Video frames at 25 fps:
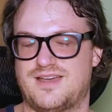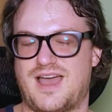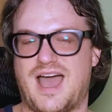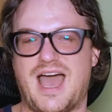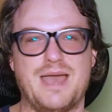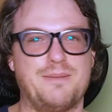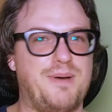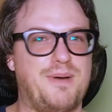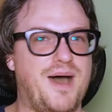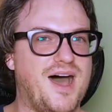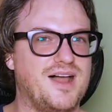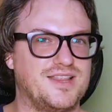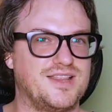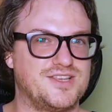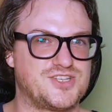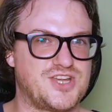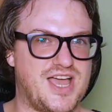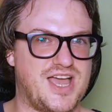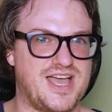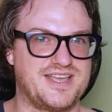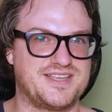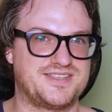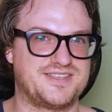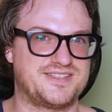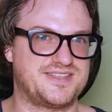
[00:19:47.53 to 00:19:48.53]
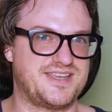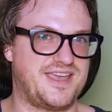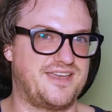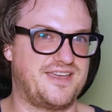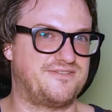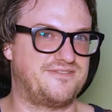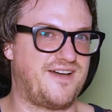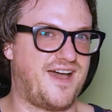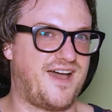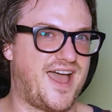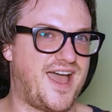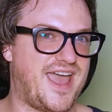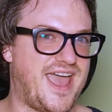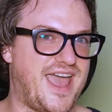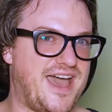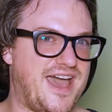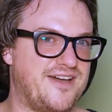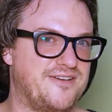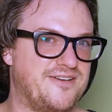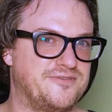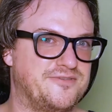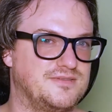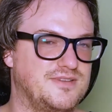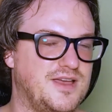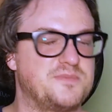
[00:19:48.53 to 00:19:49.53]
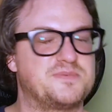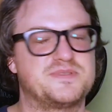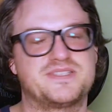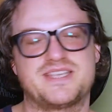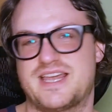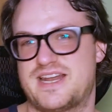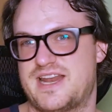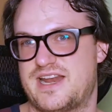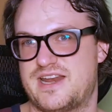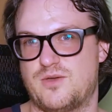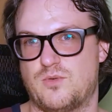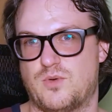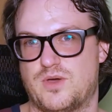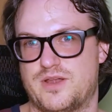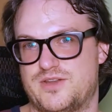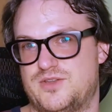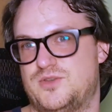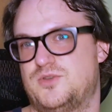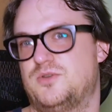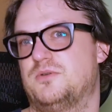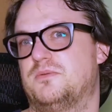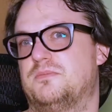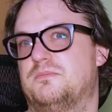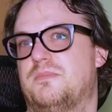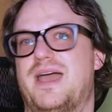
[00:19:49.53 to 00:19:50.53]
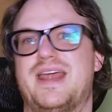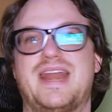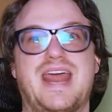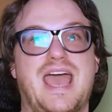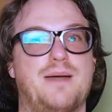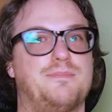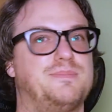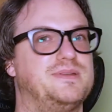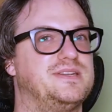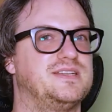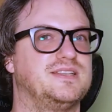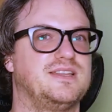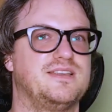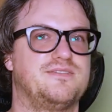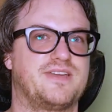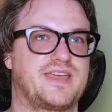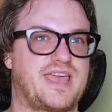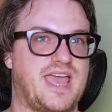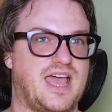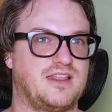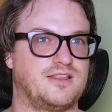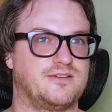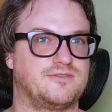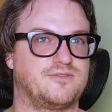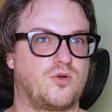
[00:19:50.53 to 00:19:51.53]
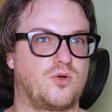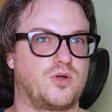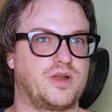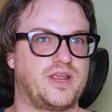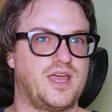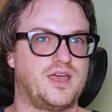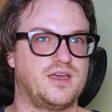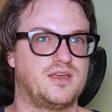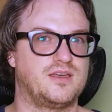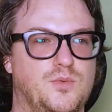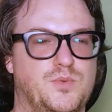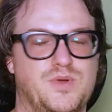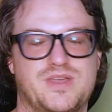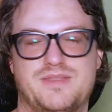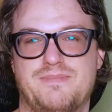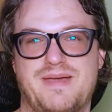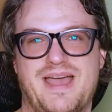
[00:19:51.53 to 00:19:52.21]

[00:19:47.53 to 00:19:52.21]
I apologize if I have upset anyone who might happen to live in California with my